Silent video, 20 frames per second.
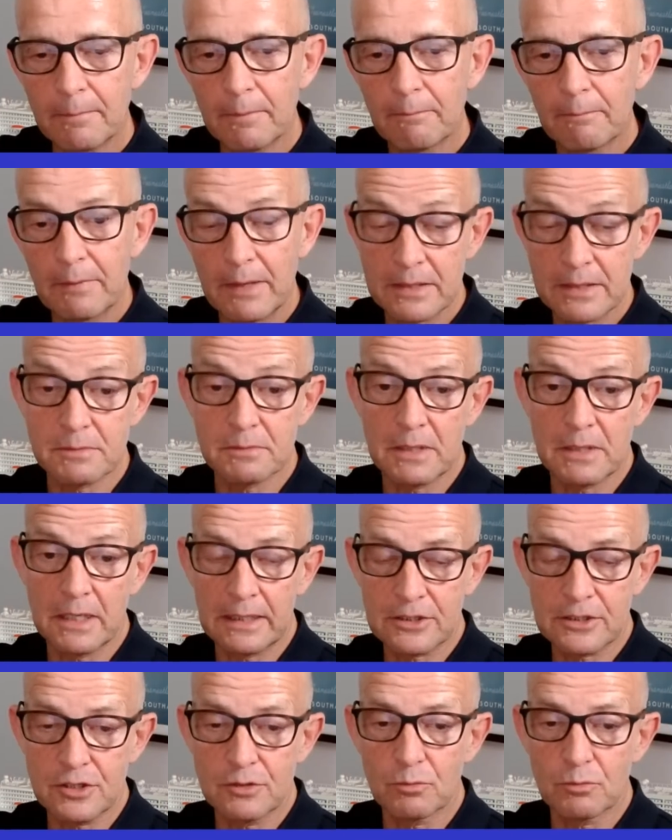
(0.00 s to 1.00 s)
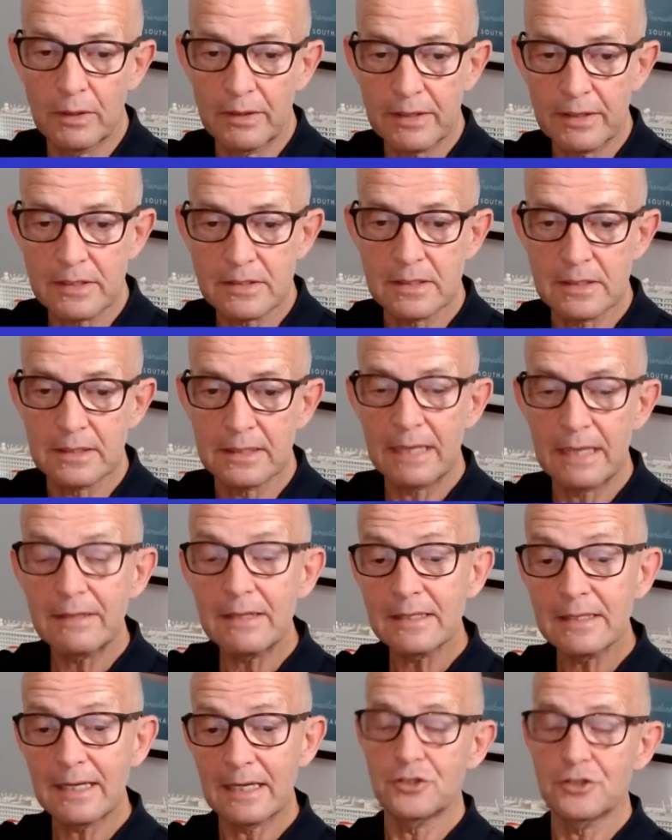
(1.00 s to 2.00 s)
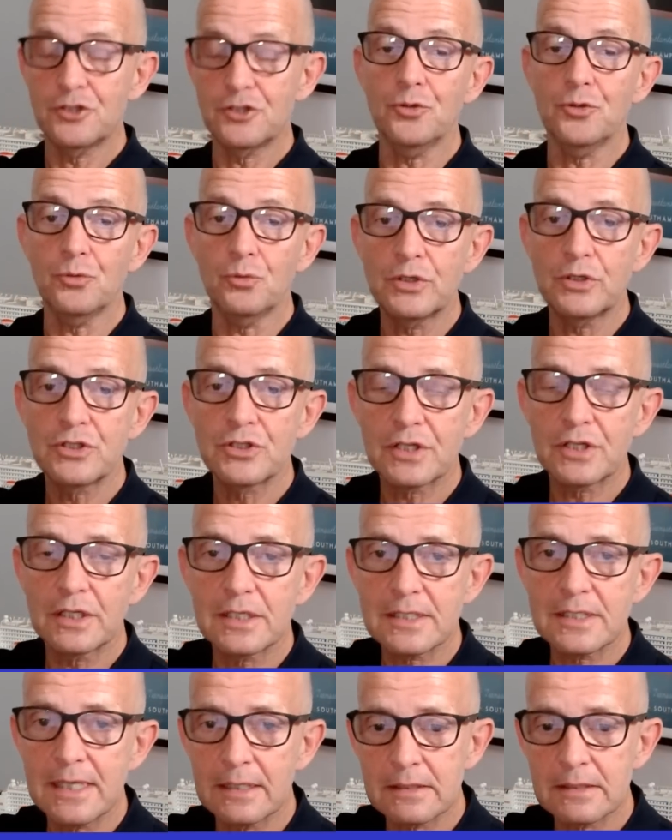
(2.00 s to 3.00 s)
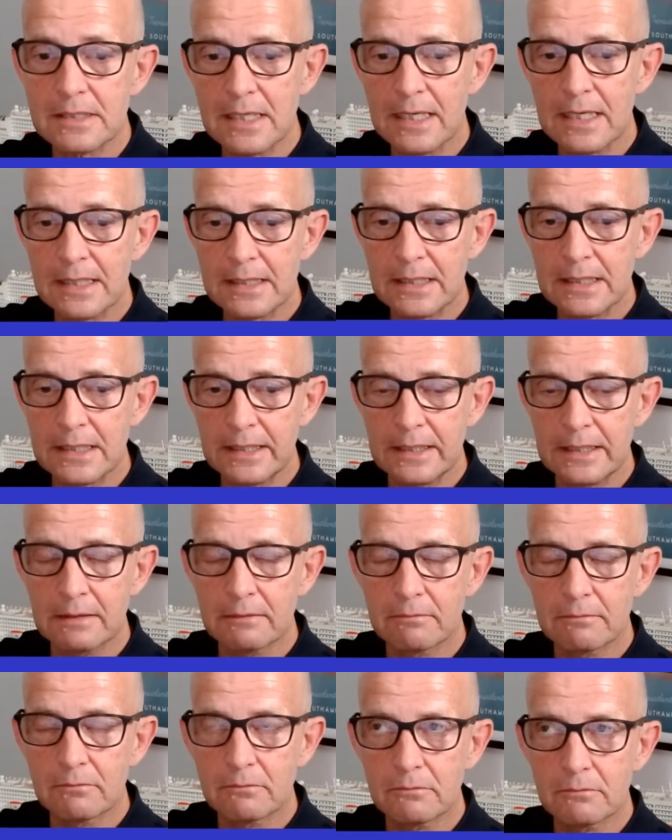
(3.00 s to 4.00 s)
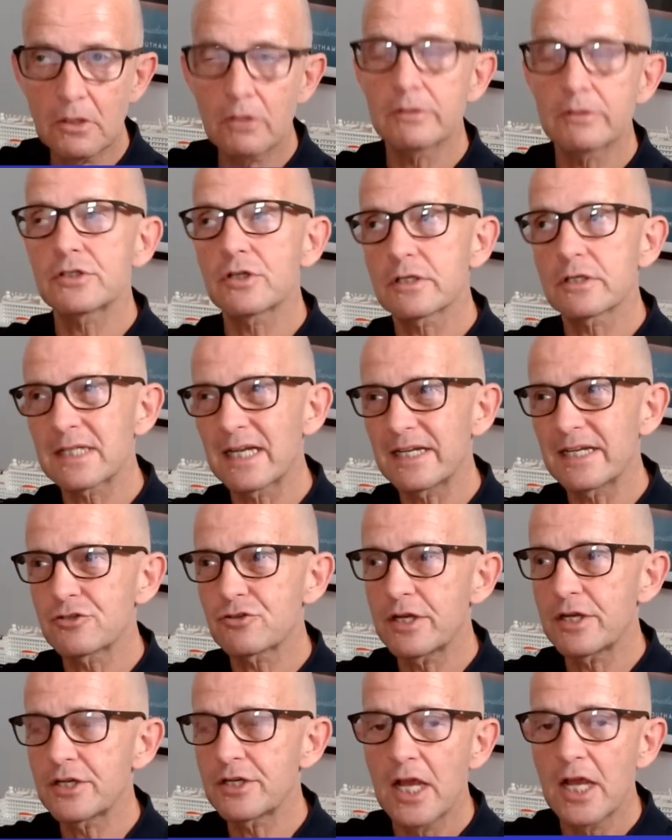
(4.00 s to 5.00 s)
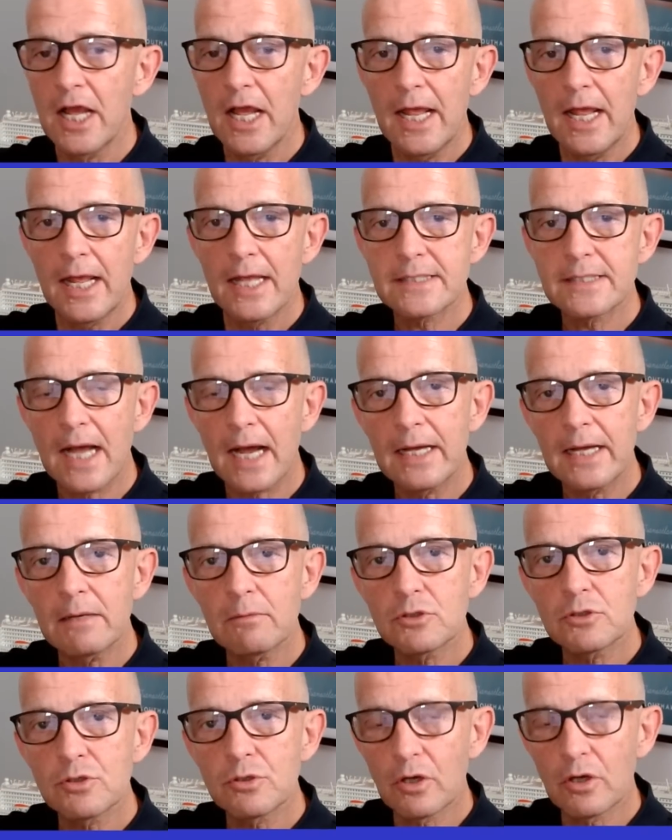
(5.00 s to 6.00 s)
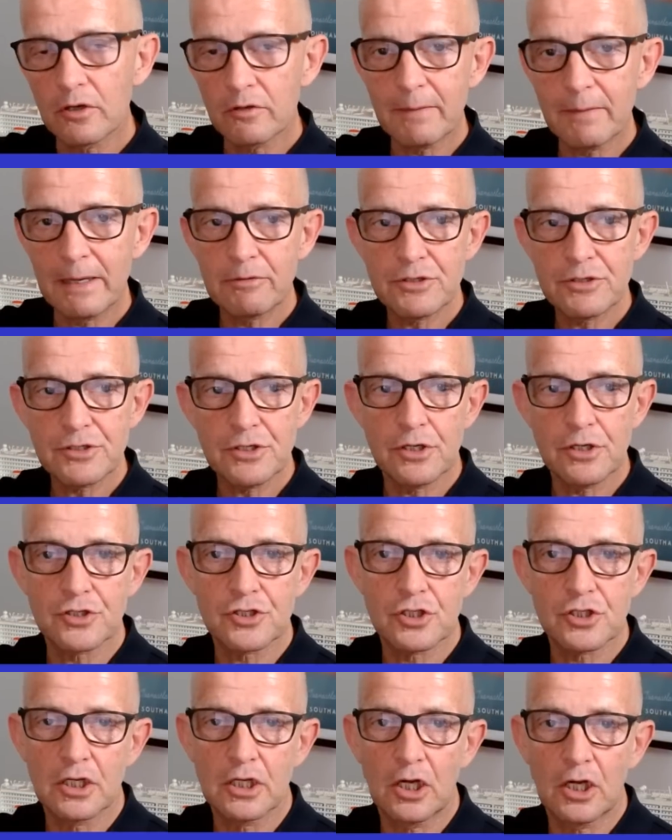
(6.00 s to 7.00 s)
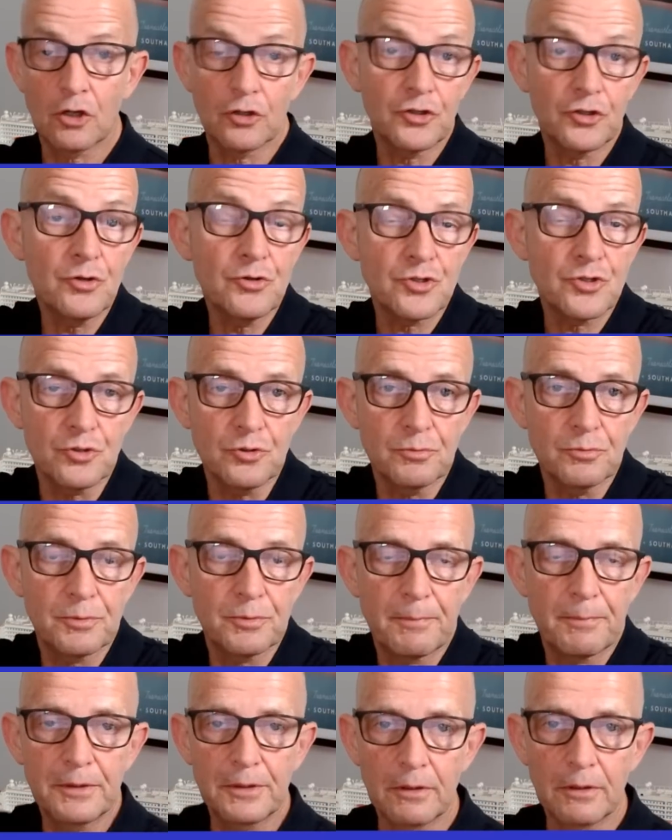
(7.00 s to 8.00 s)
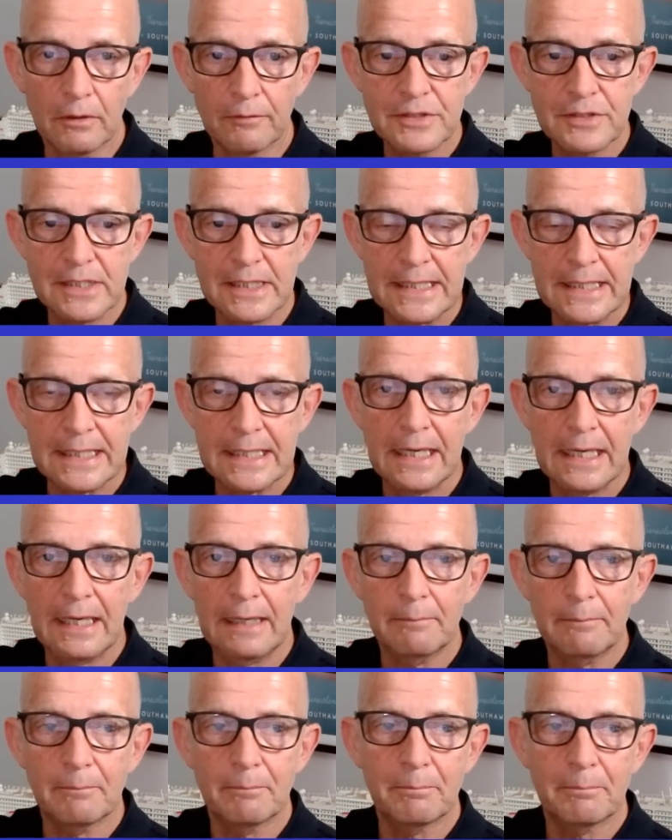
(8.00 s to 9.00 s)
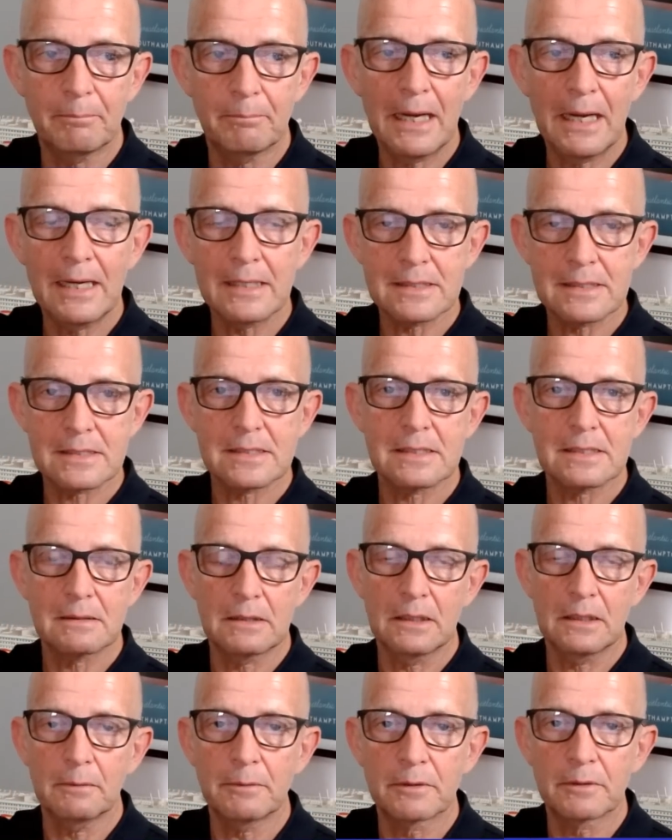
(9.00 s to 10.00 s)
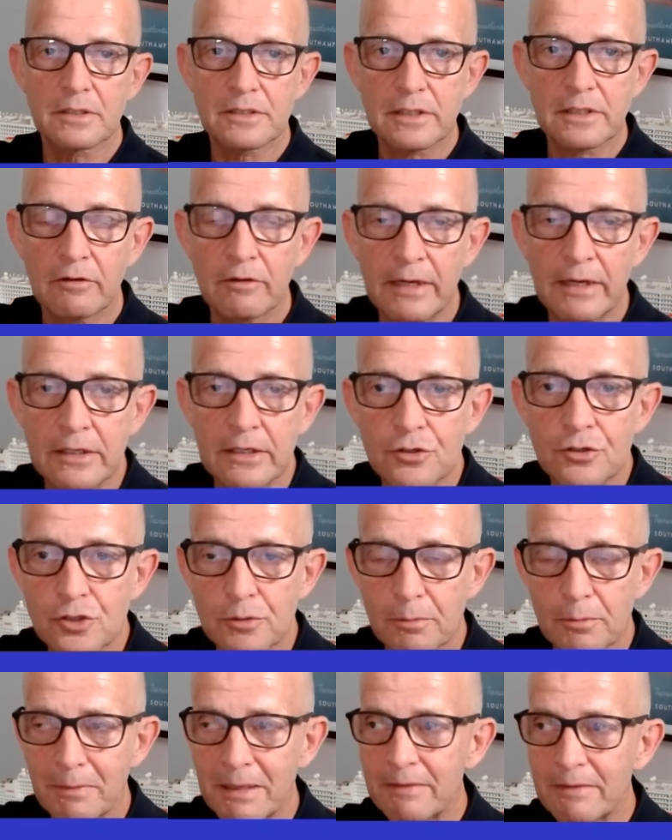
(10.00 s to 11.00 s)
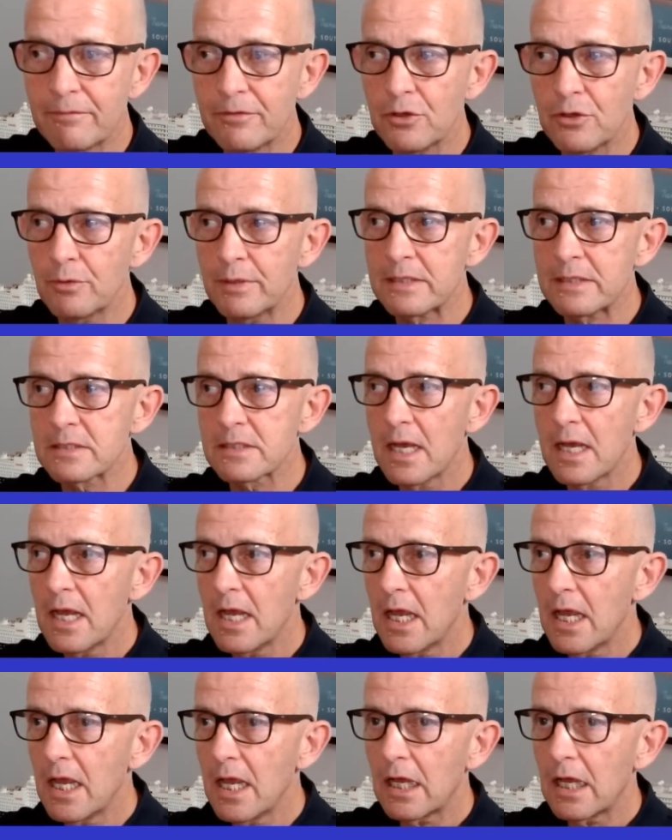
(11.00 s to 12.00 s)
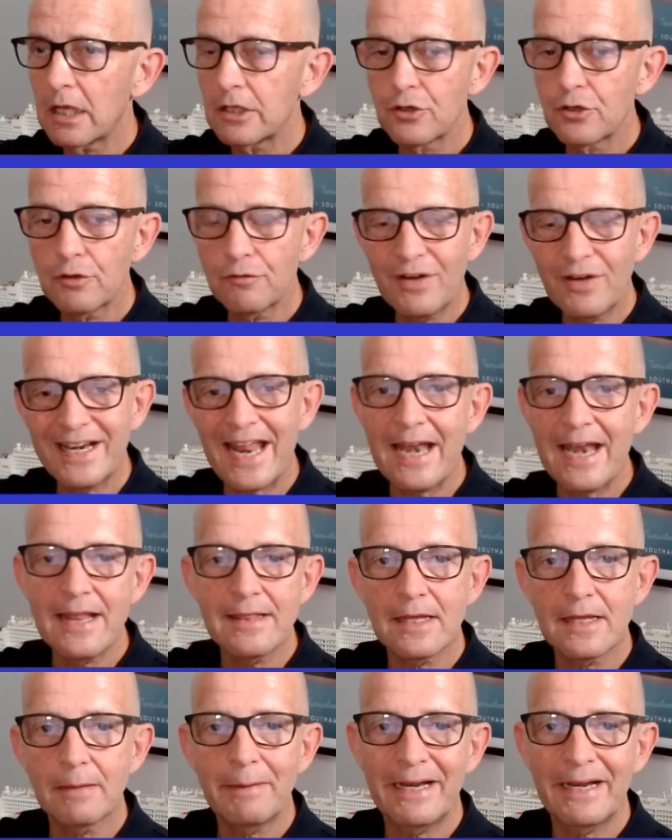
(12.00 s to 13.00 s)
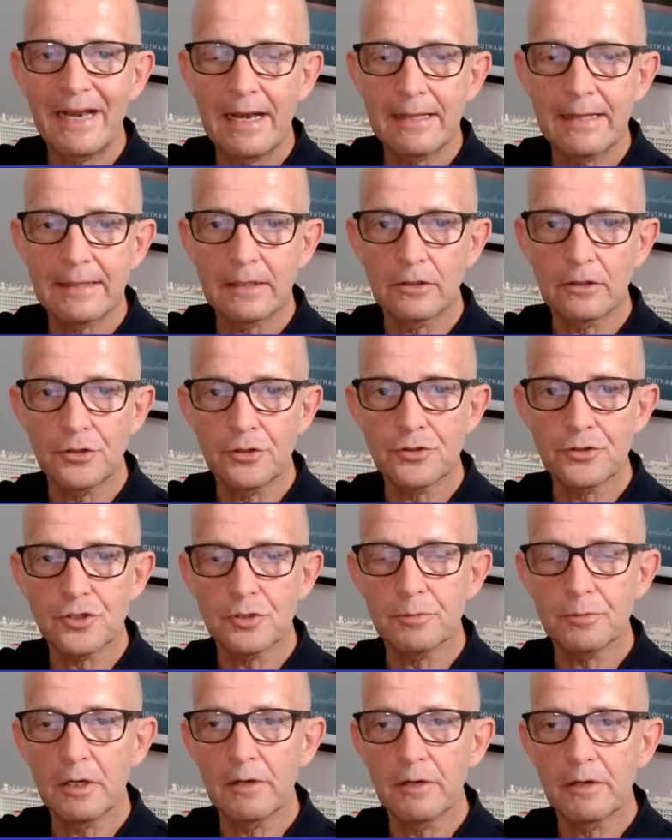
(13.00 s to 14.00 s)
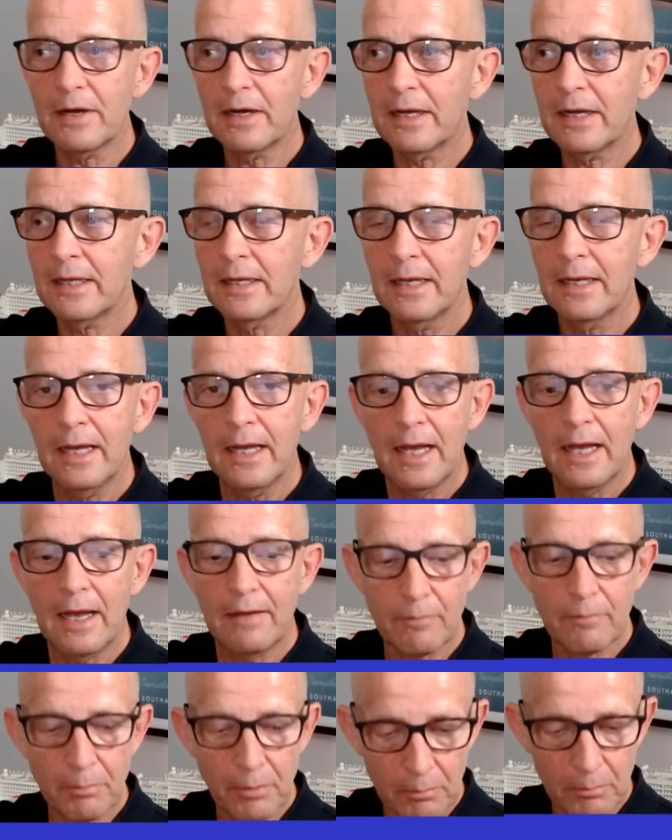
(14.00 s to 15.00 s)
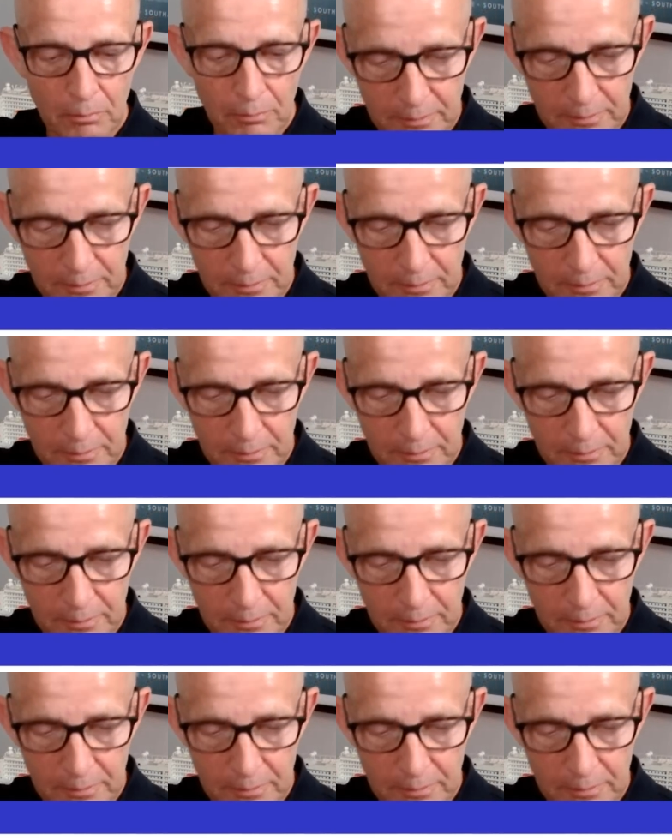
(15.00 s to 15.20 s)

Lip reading: Is actually one of the things. The other thing I do, which is going to sound slightly, no, it's not slightly strange, is I will do a lot of my research on YouTube. Obviously I'm biased a little bit because I create YouTube, but my view is you can find anything about anything on YouTube. If I have a problem with